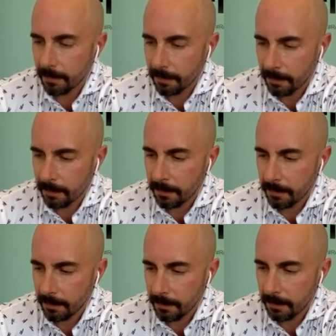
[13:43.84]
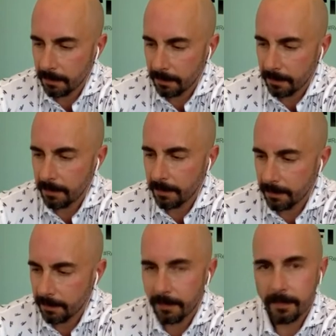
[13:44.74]

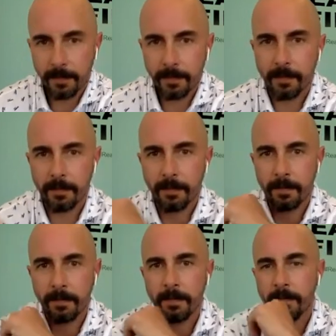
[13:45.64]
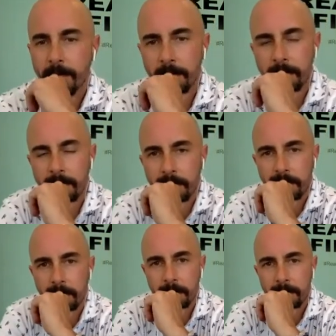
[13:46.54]

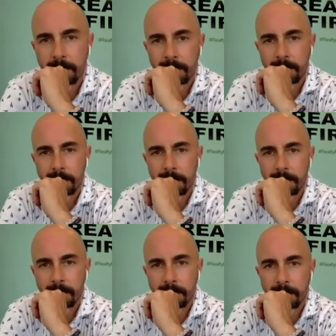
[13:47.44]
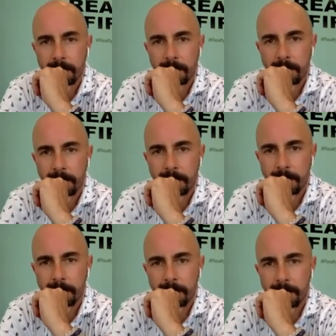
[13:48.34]

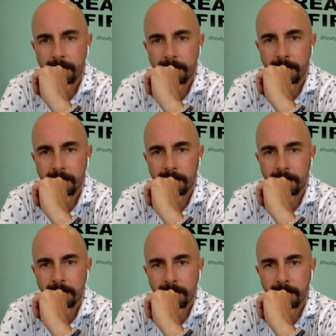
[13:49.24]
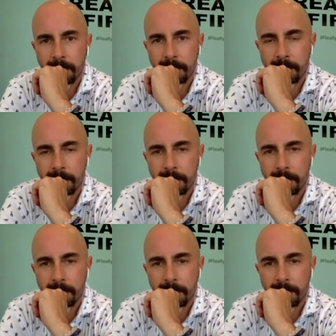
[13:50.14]

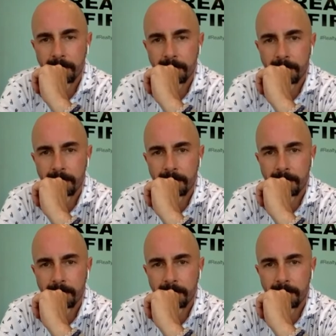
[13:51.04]
This person isn't speaking.